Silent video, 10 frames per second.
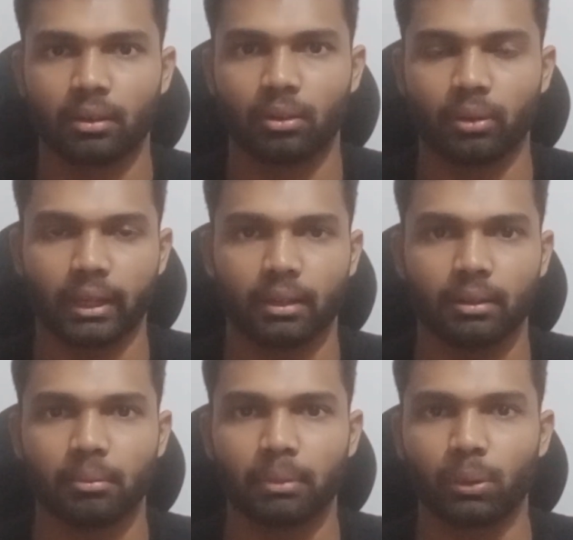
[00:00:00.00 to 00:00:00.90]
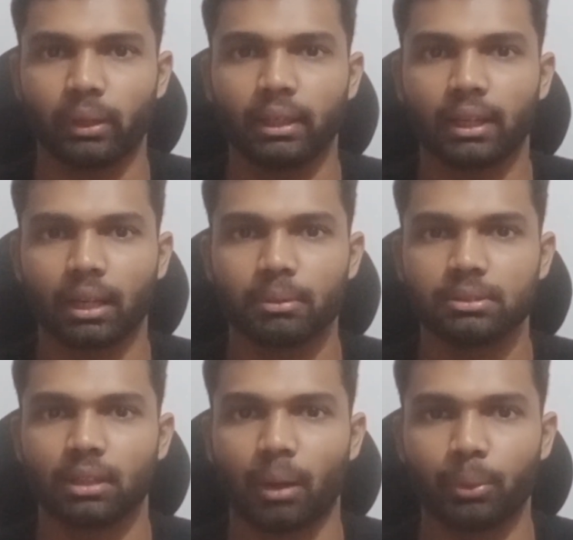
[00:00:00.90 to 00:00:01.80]
Okay, but why Graham is
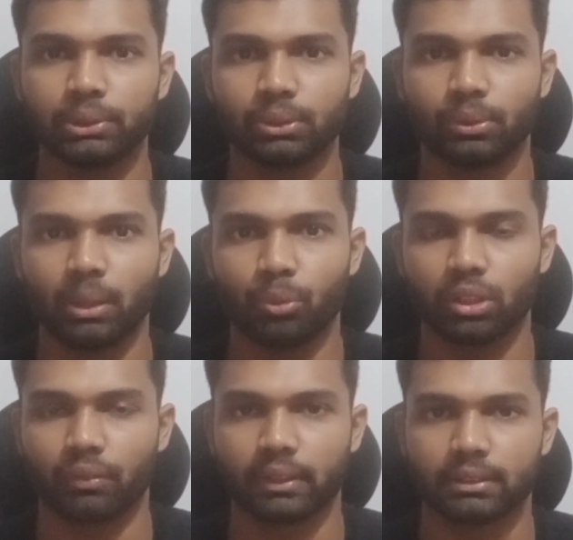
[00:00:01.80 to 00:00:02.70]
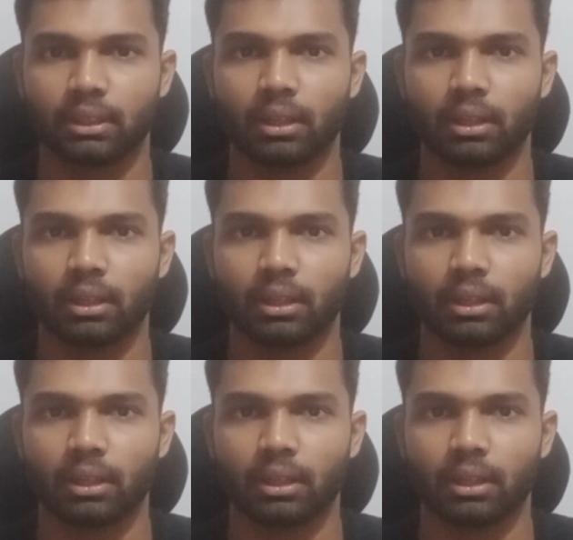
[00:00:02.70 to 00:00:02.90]
opposite to the mutual funds?